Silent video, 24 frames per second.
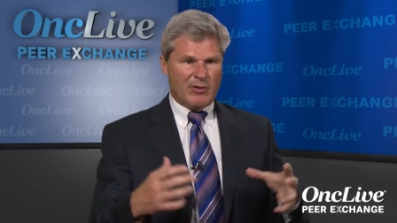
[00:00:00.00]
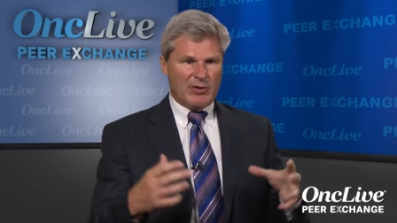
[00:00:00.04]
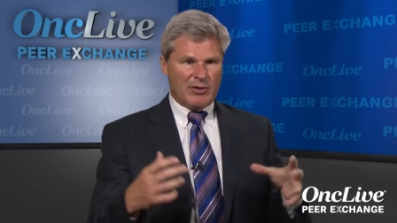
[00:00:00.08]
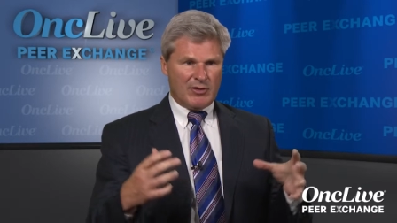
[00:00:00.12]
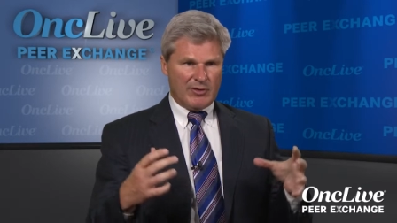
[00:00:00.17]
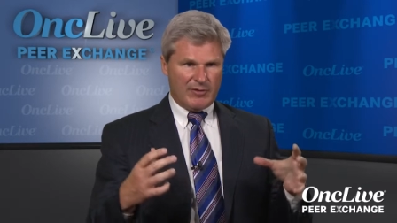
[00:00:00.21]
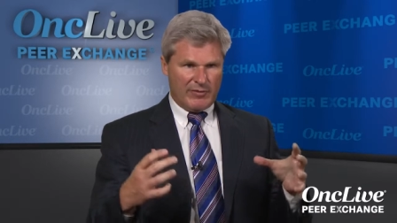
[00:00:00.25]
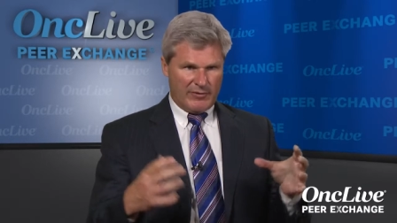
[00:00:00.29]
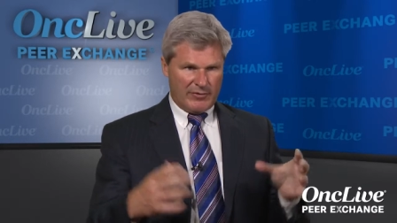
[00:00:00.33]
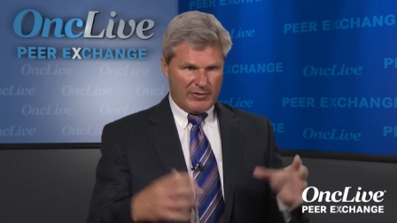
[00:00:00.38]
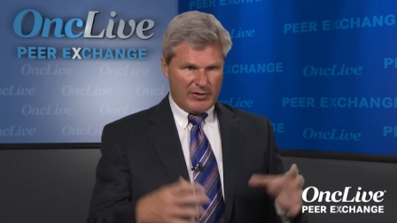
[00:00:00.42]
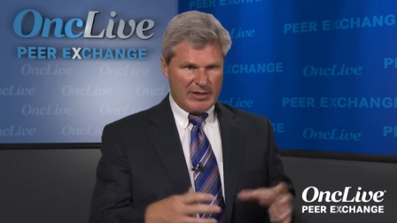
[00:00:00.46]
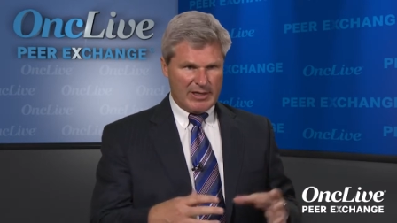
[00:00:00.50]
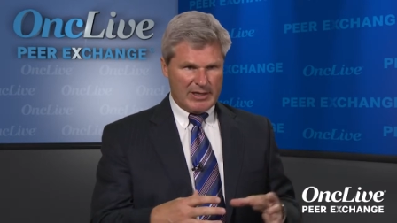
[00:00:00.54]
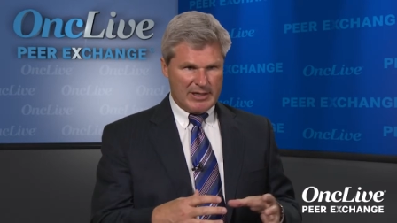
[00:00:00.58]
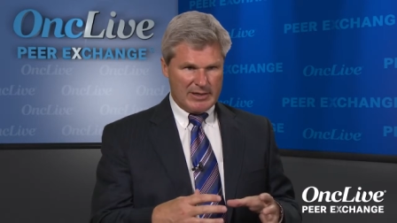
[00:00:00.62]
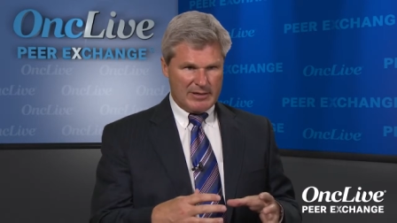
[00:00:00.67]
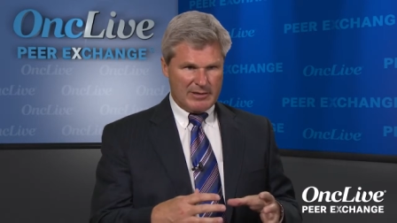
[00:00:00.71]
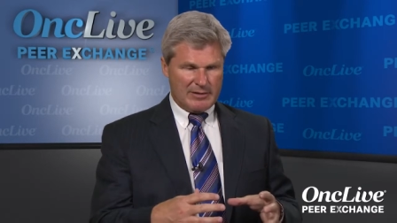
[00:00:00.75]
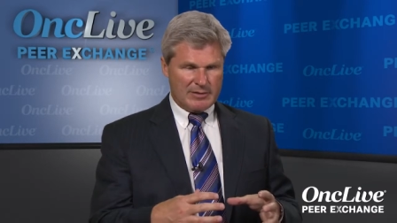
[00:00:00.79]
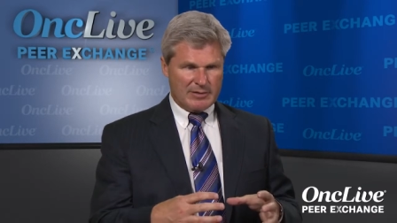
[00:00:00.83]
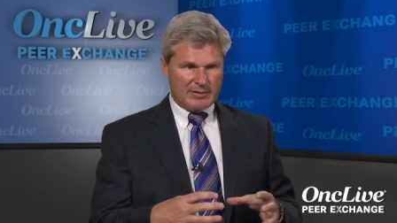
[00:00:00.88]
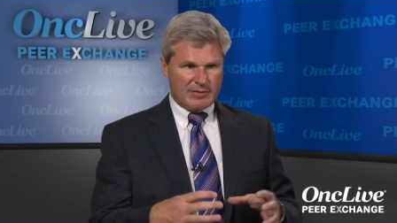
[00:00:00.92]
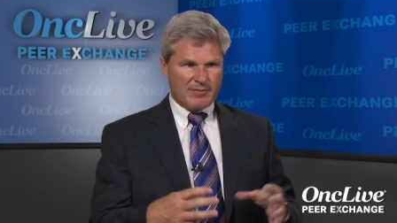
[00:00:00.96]
the
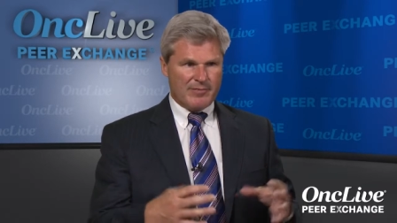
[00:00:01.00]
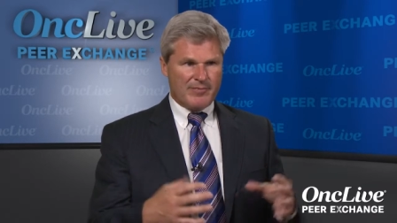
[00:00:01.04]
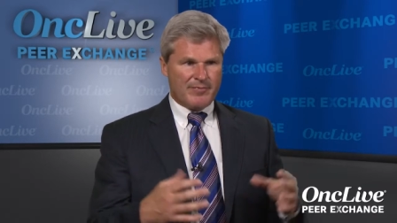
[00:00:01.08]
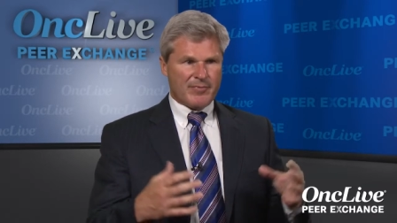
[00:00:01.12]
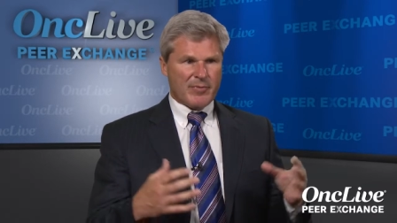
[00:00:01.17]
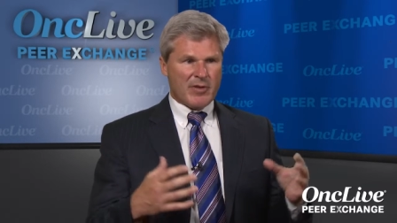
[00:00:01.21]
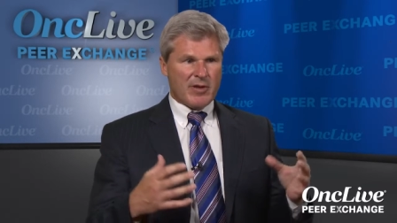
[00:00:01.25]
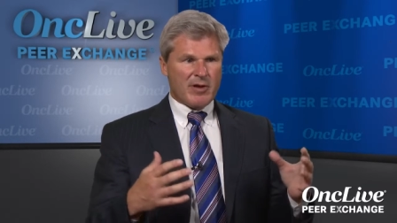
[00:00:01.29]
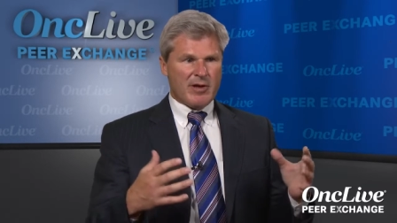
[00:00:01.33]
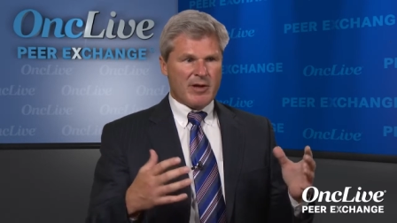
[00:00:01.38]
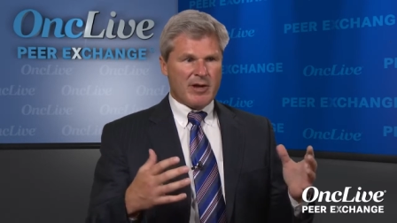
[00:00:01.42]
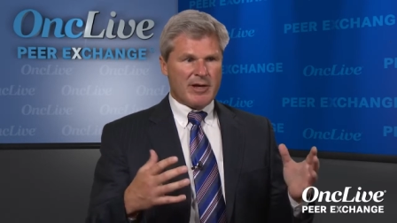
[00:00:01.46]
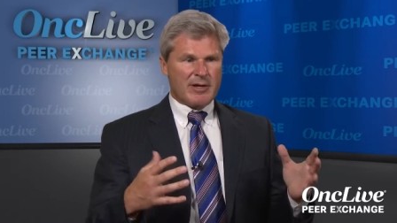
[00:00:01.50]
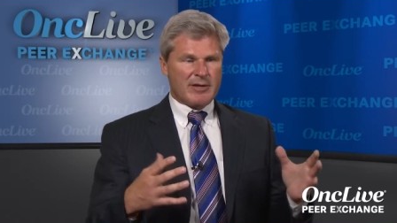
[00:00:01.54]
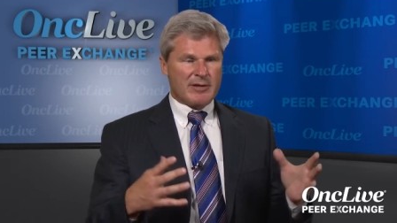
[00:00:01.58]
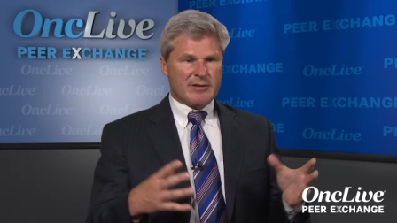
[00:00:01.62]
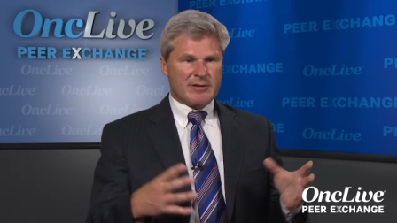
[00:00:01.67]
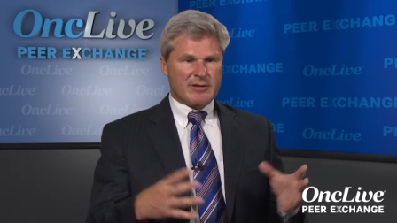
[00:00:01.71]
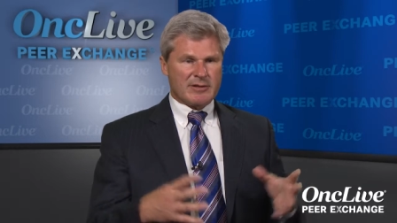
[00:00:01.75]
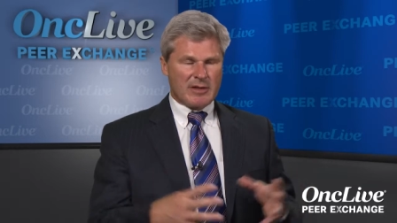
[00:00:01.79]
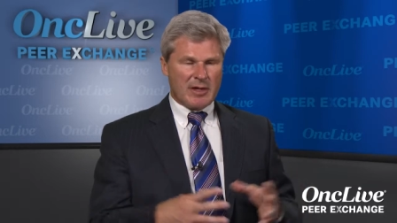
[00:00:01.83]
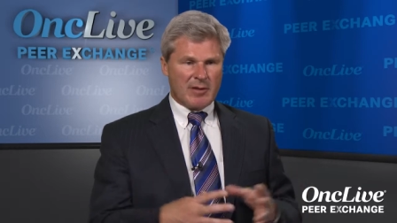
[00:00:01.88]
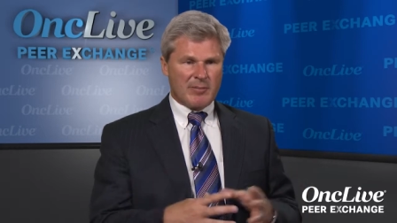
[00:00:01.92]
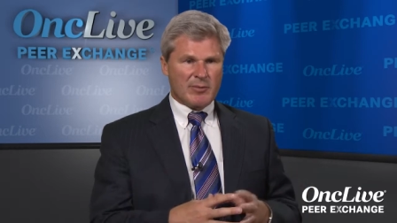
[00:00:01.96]
disease at a
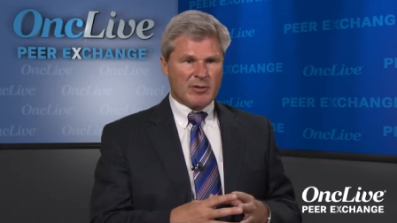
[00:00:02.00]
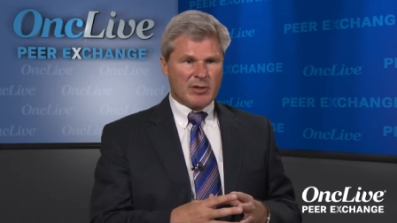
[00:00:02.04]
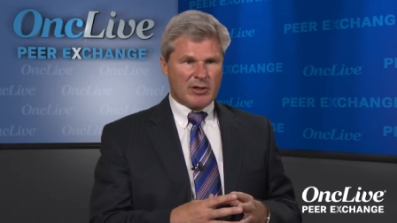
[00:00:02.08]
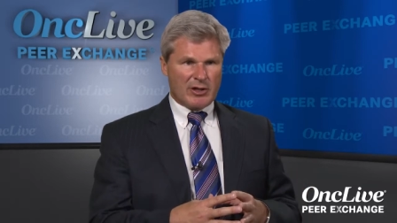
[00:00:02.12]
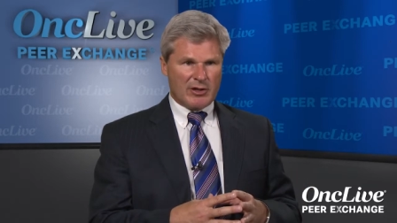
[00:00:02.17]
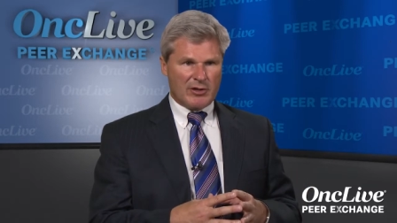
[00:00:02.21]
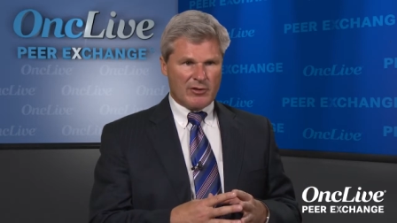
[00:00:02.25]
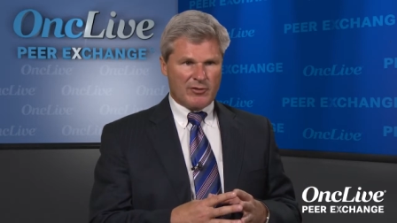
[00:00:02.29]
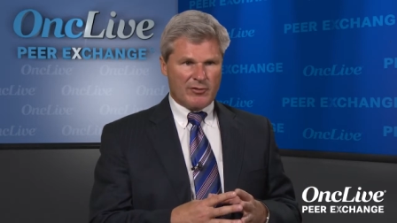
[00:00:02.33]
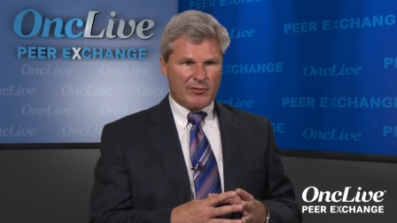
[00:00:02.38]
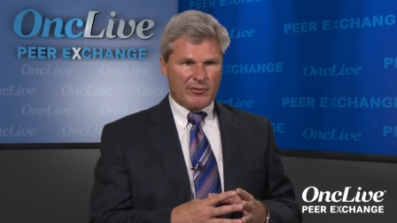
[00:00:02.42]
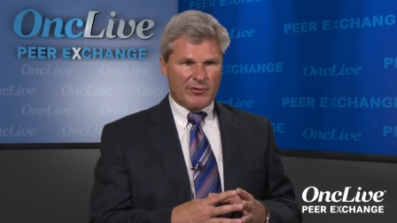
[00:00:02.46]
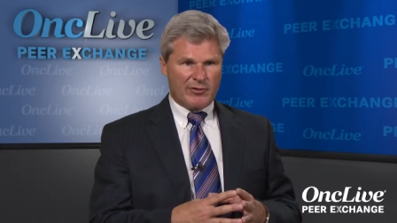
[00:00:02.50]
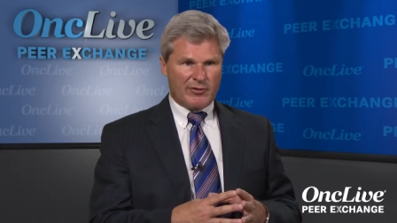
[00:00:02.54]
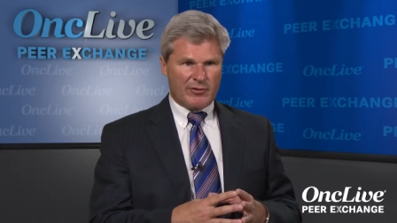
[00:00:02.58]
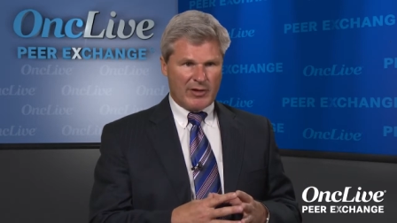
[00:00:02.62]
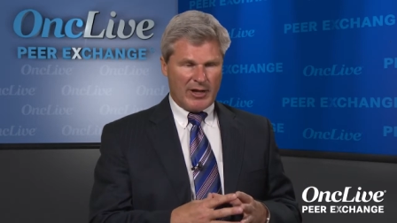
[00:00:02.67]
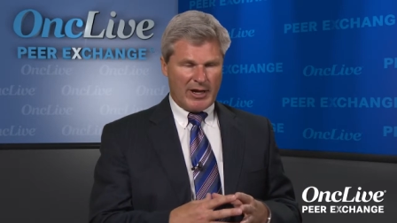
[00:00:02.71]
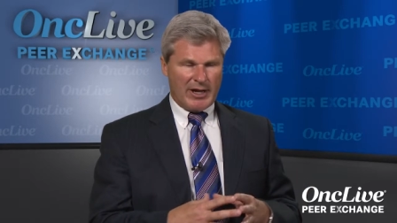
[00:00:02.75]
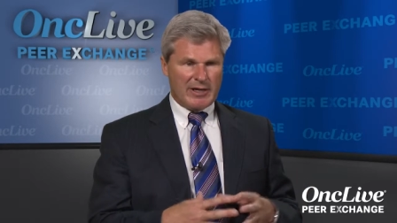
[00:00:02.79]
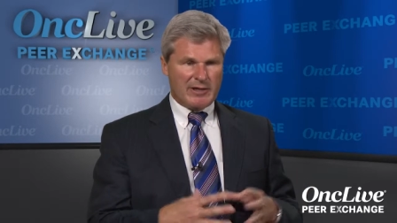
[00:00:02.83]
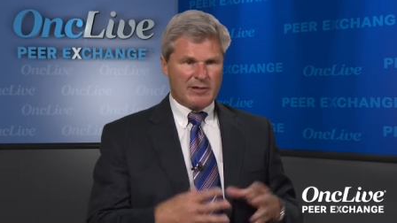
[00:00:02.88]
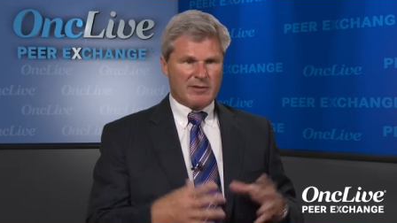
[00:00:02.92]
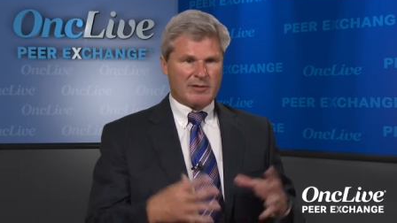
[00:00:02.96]
subclinical
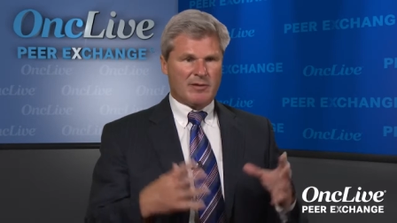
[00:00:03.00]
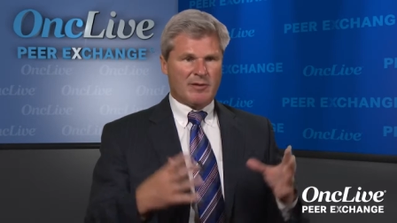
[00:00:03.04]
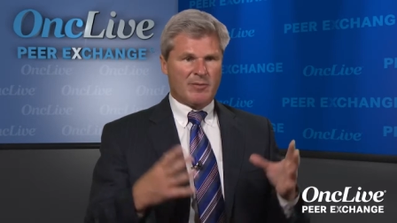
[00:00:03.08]
state.